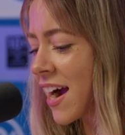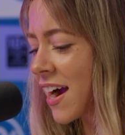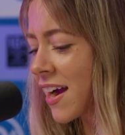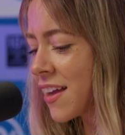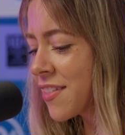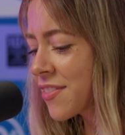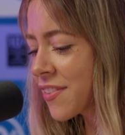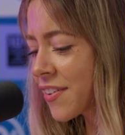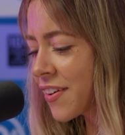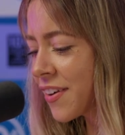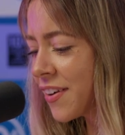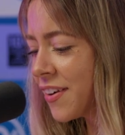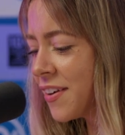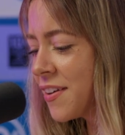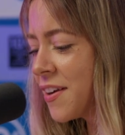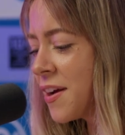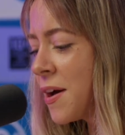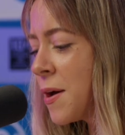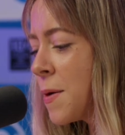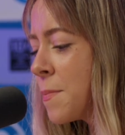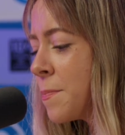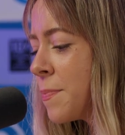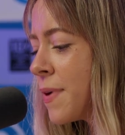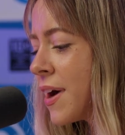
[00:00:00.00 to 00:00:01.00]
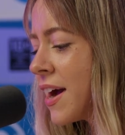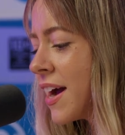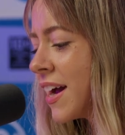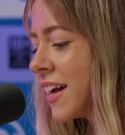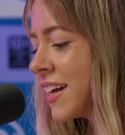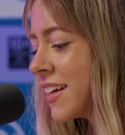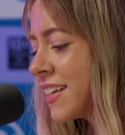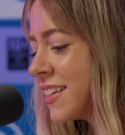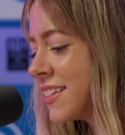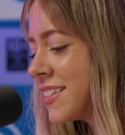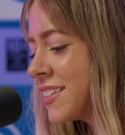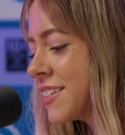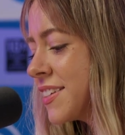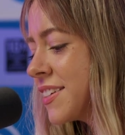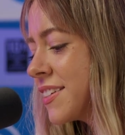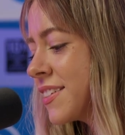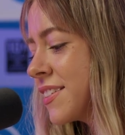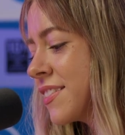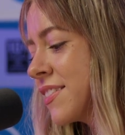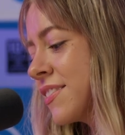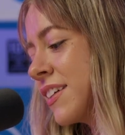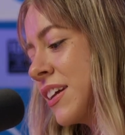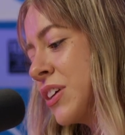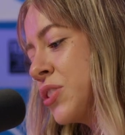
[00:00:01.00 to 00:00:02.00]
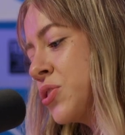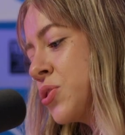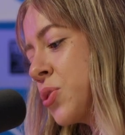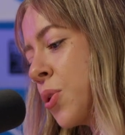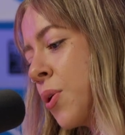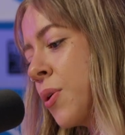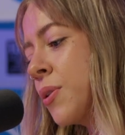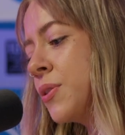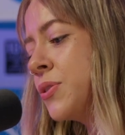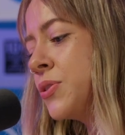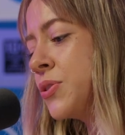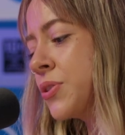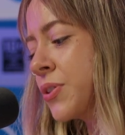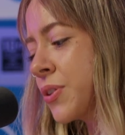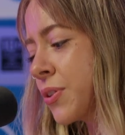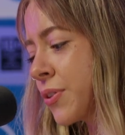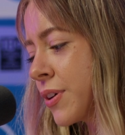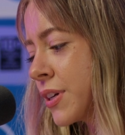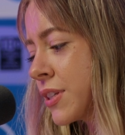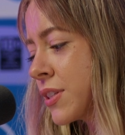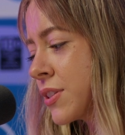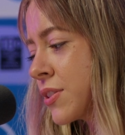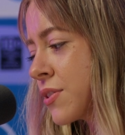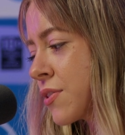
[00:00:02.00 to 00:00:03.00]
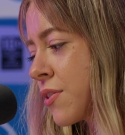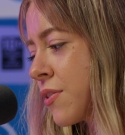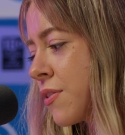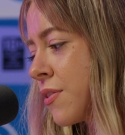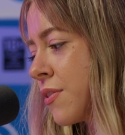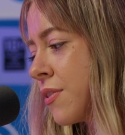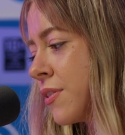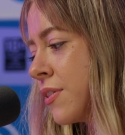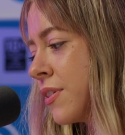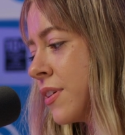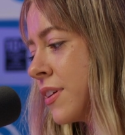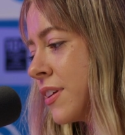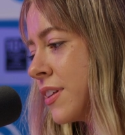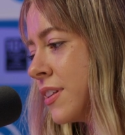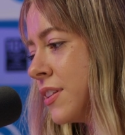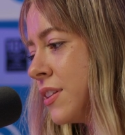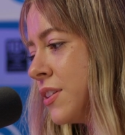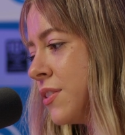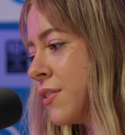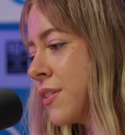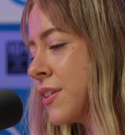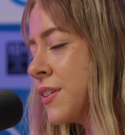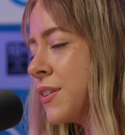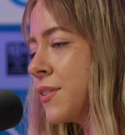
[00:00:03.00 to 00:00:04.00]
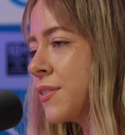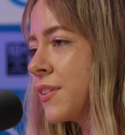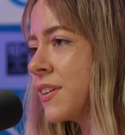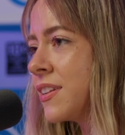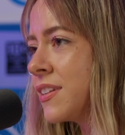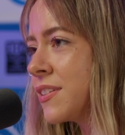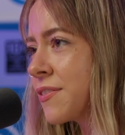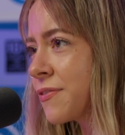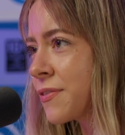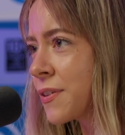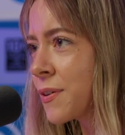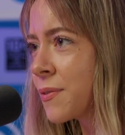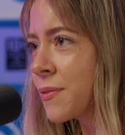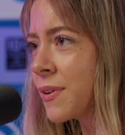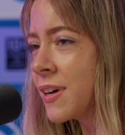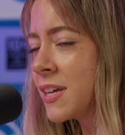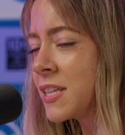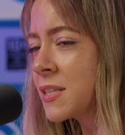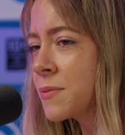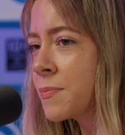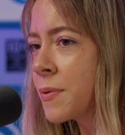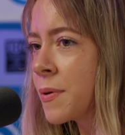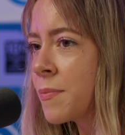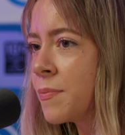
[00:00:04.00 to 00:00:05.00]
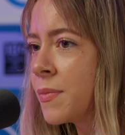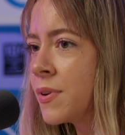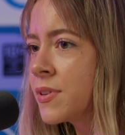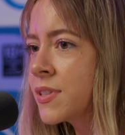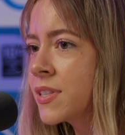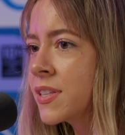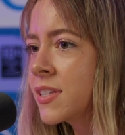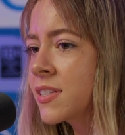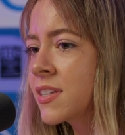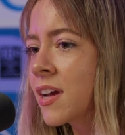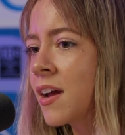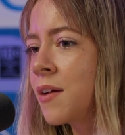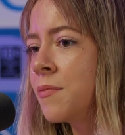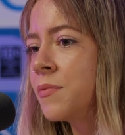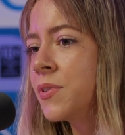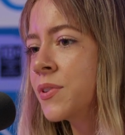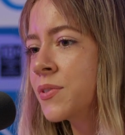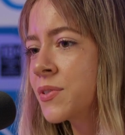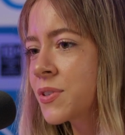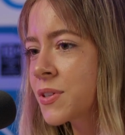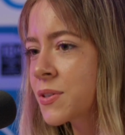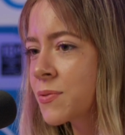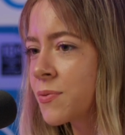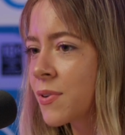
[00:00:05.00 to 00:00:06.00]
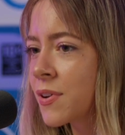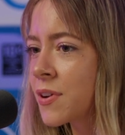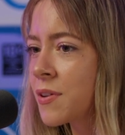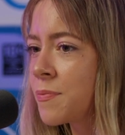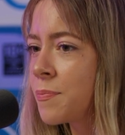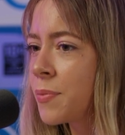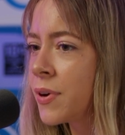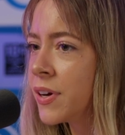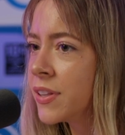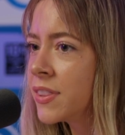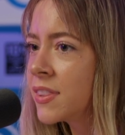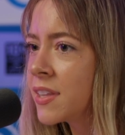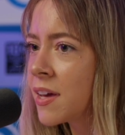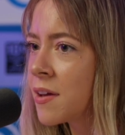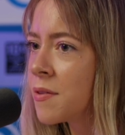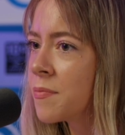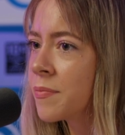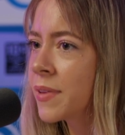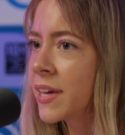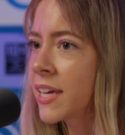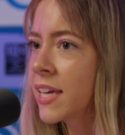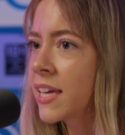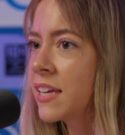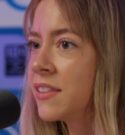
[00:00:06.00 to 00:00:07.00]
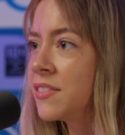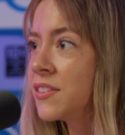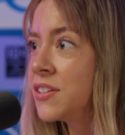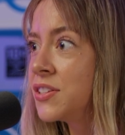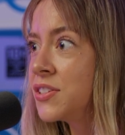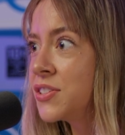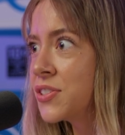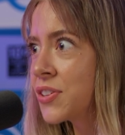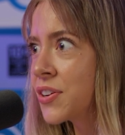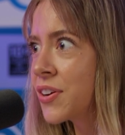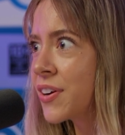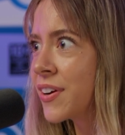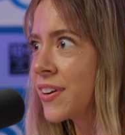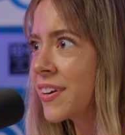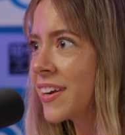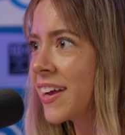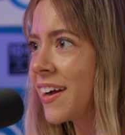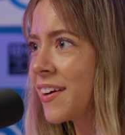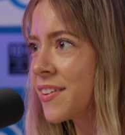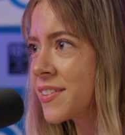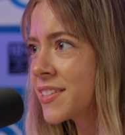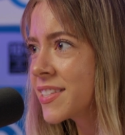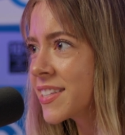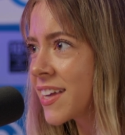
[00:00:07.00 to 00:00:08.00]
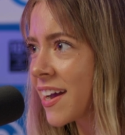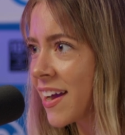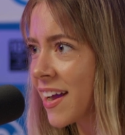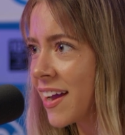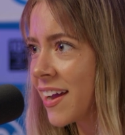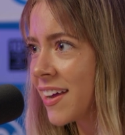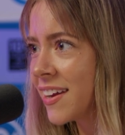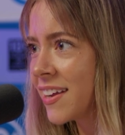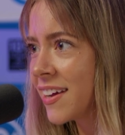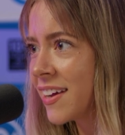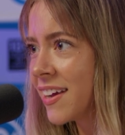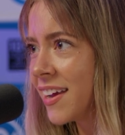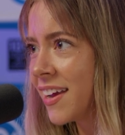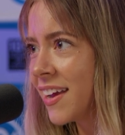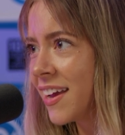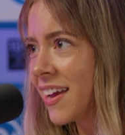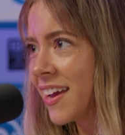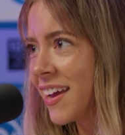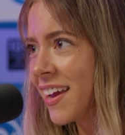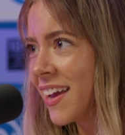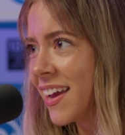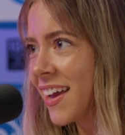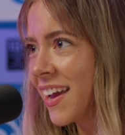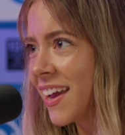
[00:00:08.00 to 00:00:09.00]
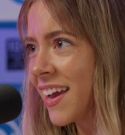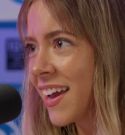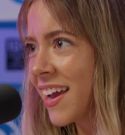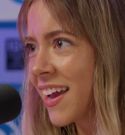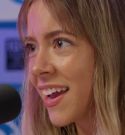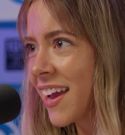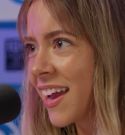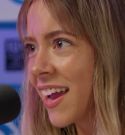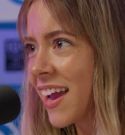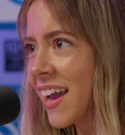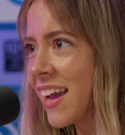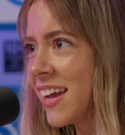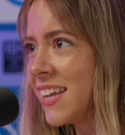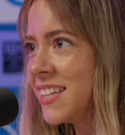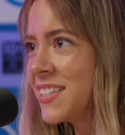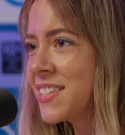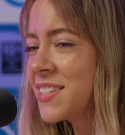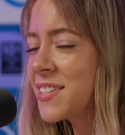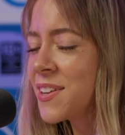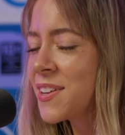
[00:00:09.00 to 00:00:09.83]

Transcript: either, but to like charge your crystal, you can do it in different ways, but most of the time you'll just want to put them like in the dirt outside. And